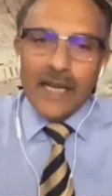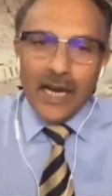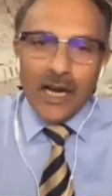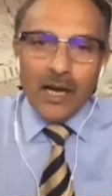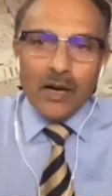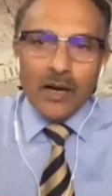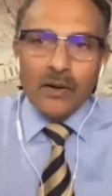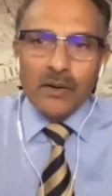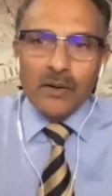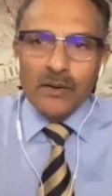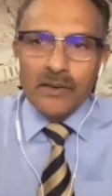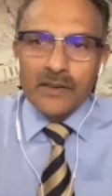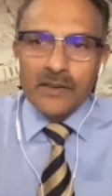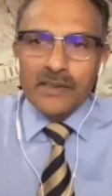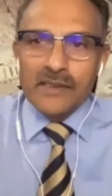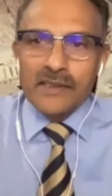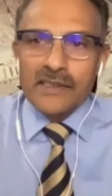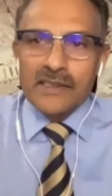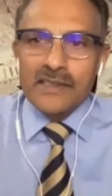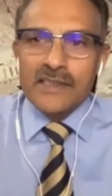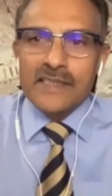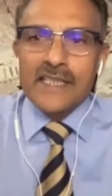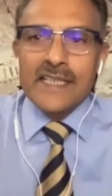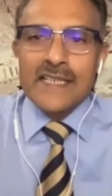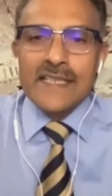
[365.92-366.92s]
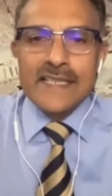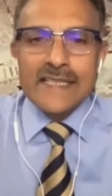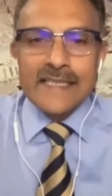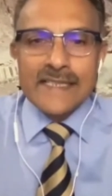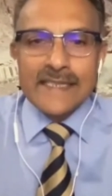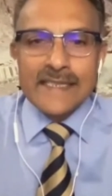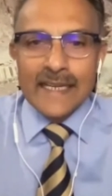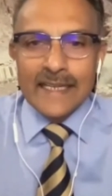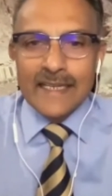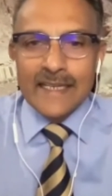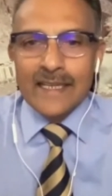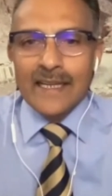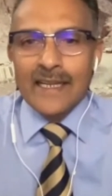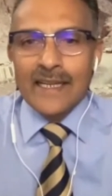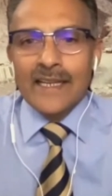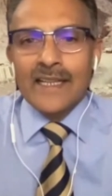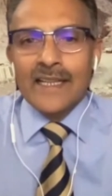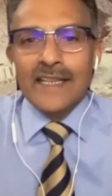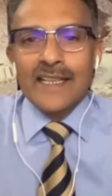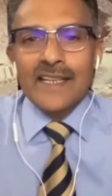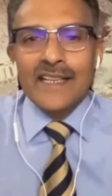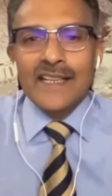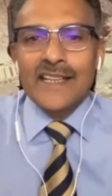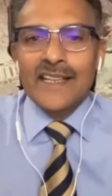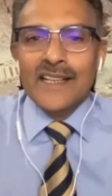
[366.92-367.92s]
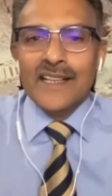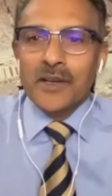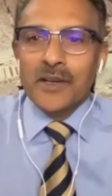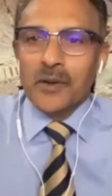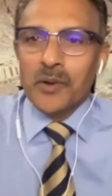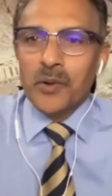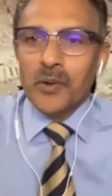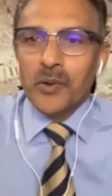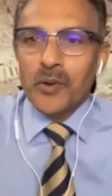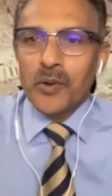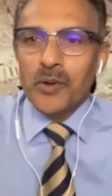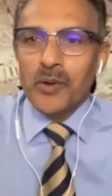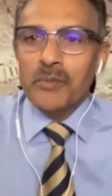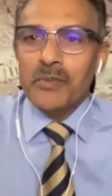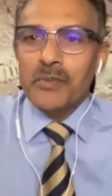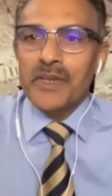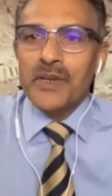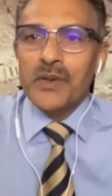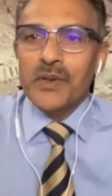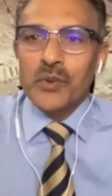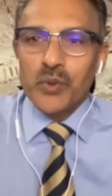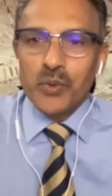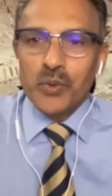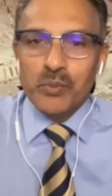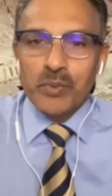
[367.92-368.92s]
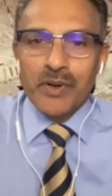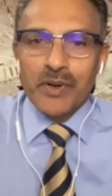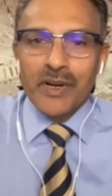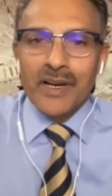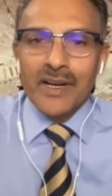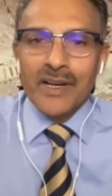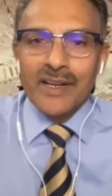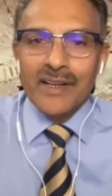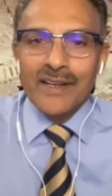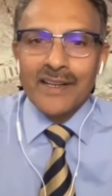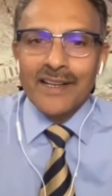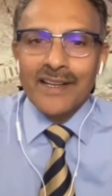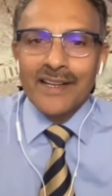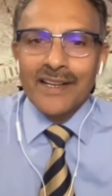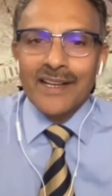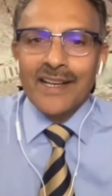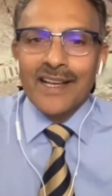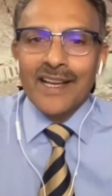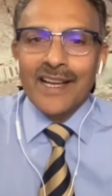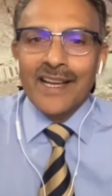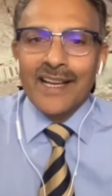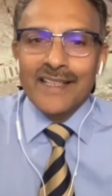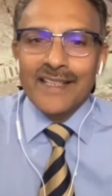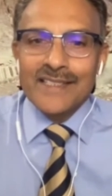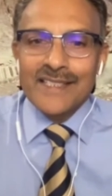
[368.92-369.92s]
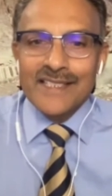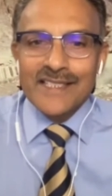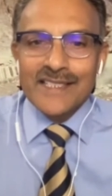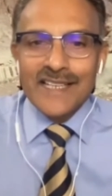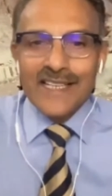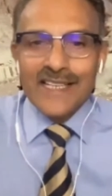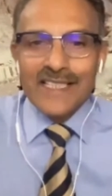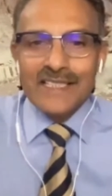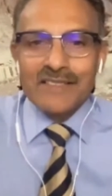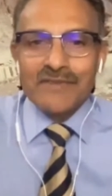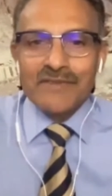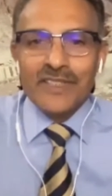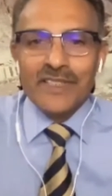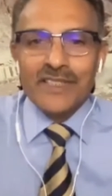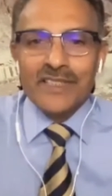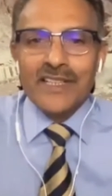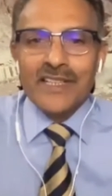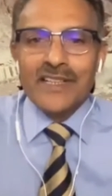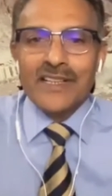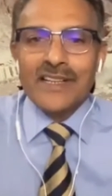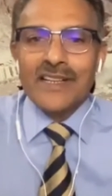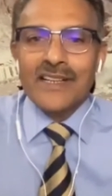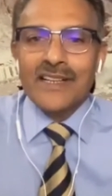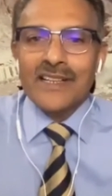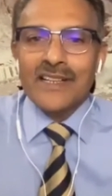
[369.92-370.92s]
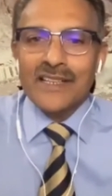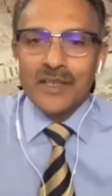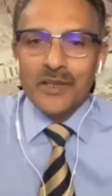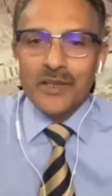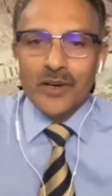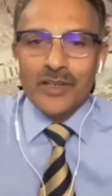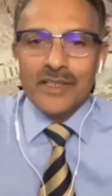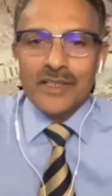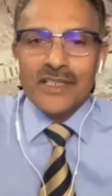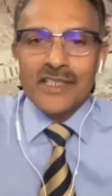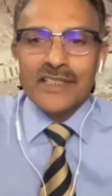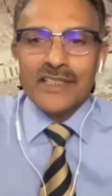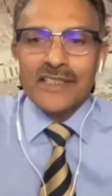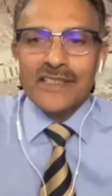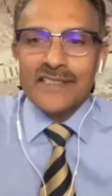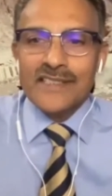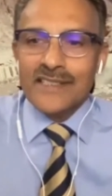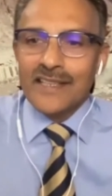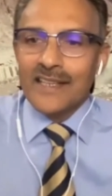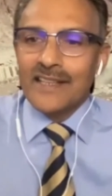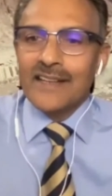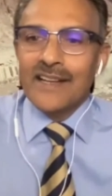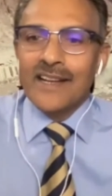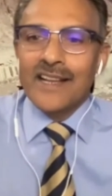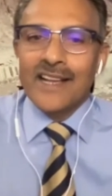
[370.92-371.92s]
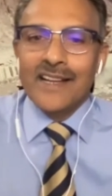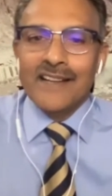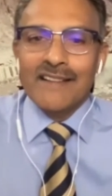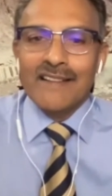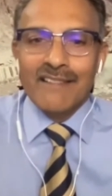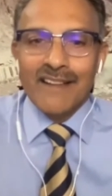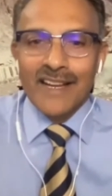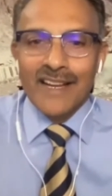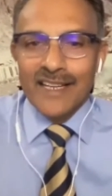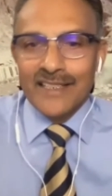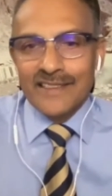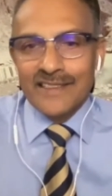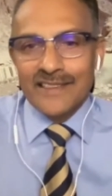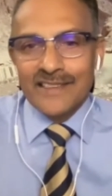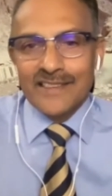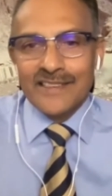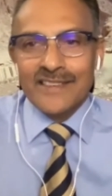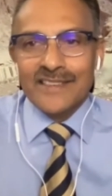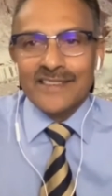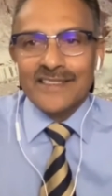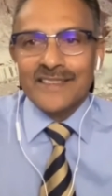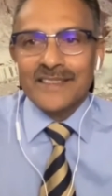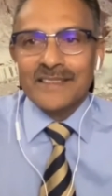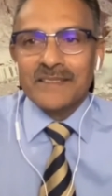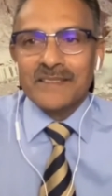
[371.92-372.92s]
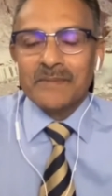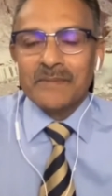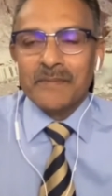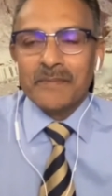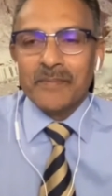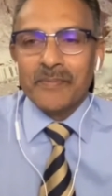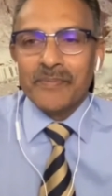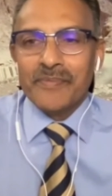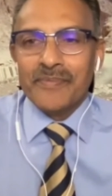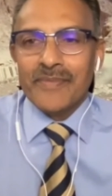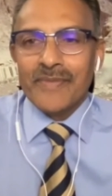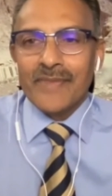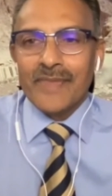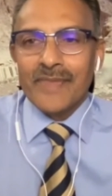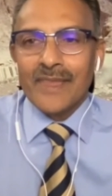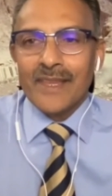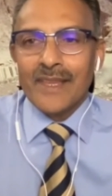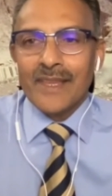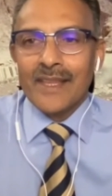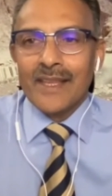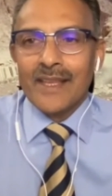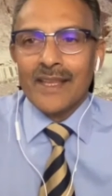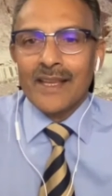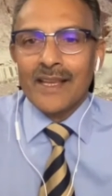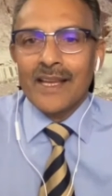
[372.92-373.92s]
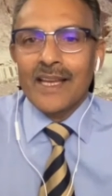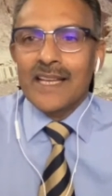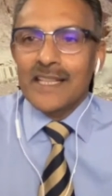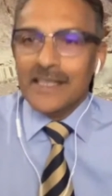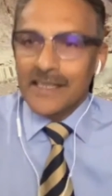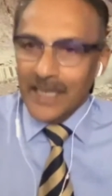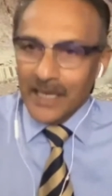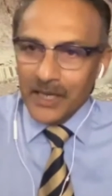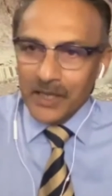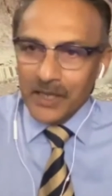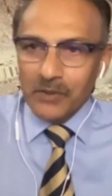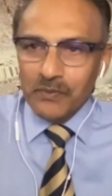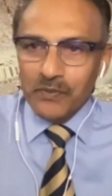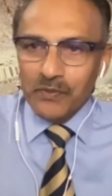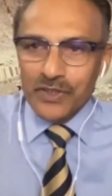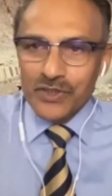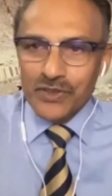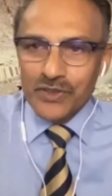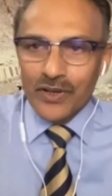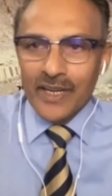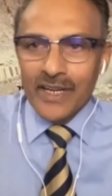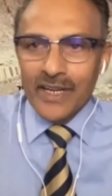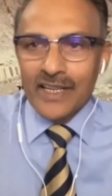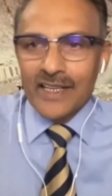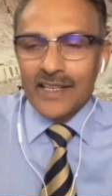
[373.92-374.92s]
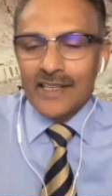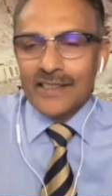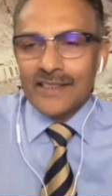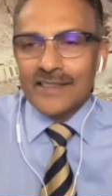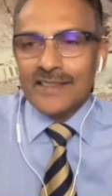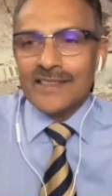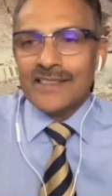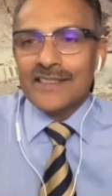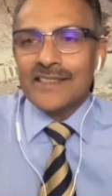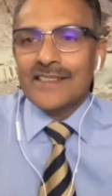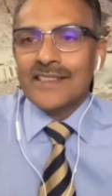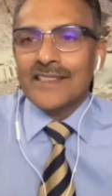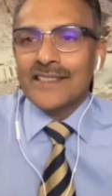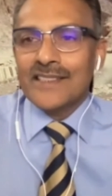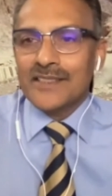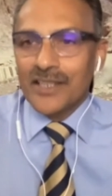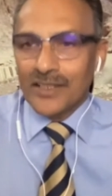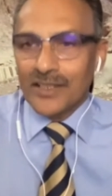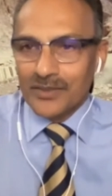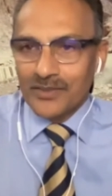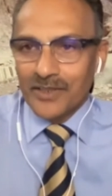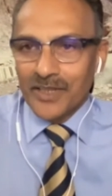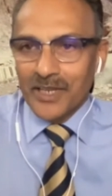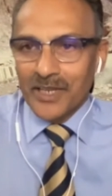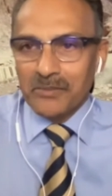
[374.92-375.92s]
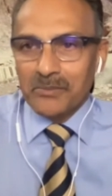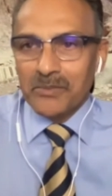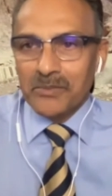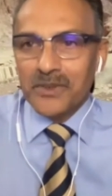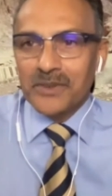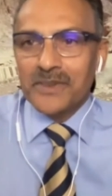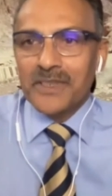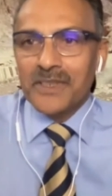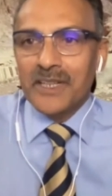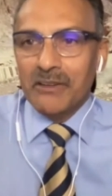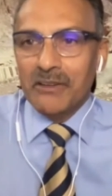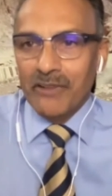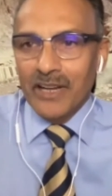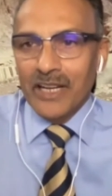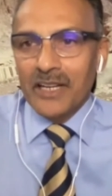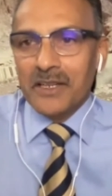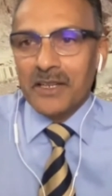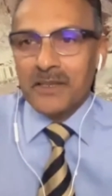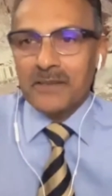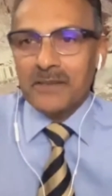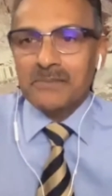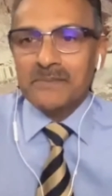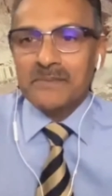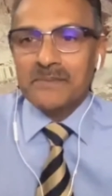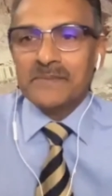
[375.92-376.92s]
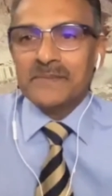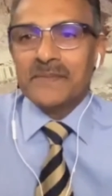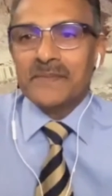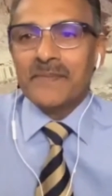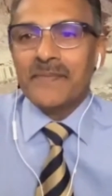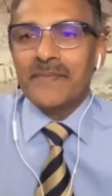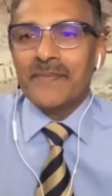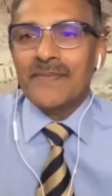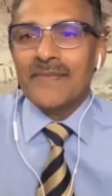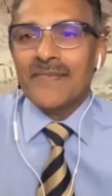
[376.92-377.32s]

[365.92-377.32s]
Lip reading: Now she's settled in her home in Nubra and stays with her daughter, son, and grandson. Thank you for joining us, Dr. Angmo, and welcome.